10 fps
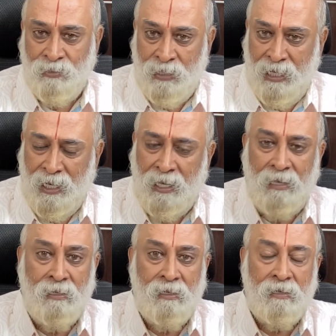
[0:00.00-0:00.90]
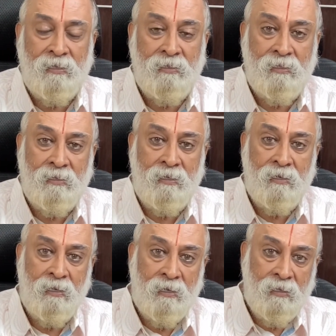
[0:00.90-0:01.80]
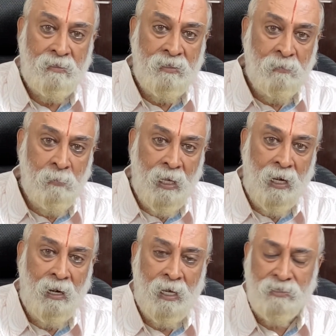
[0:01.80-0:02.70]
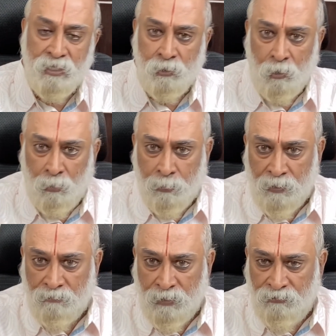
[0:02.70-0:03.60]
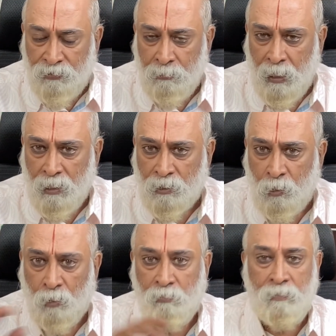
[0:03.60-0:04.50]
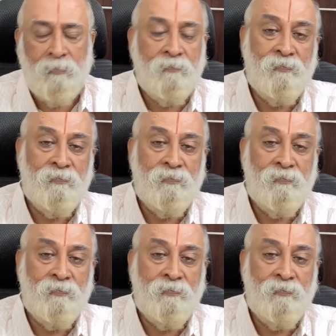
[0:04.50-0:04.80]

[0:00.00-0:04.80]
Today, the male has to cooperate with the female at home.